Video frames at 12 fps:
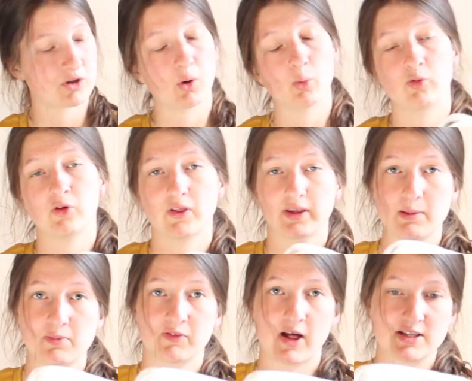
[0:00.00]
Hopefully they keep
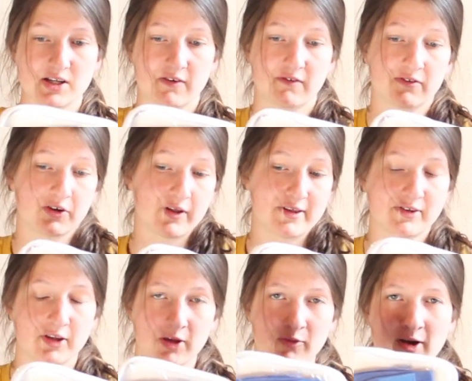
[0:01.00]
the flies off of her, that's
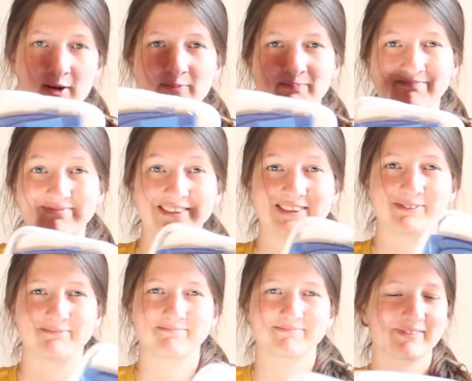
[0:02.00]
all I want.
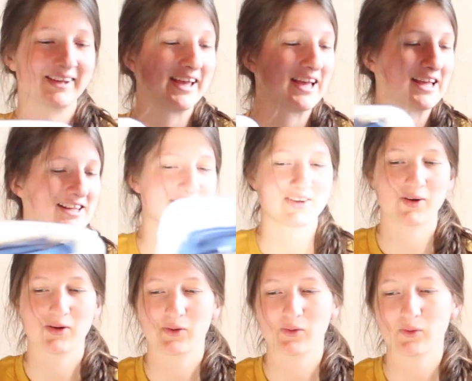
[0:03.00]
So
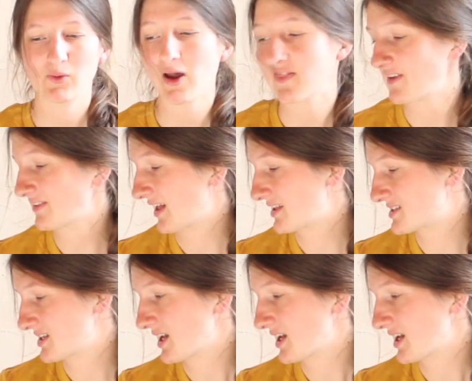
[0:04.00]
I think that's it.